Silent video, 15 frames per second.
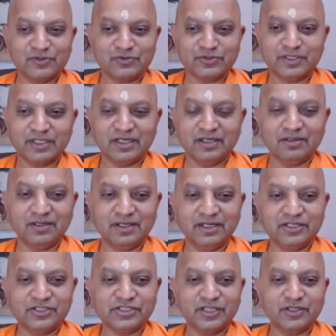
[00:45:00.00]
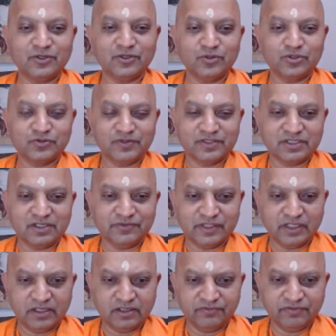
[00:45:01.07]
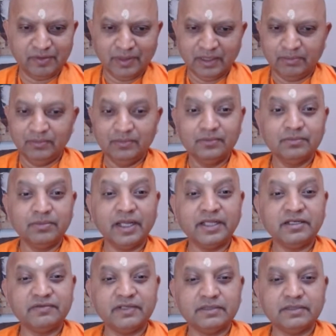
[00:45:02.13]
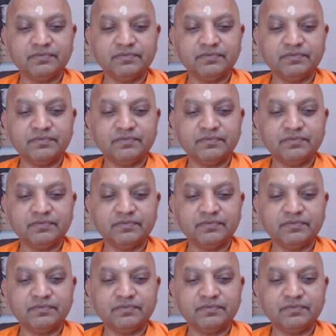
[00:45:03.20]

tell Girish Chandra Ghosh was the avatar of a Bhairava.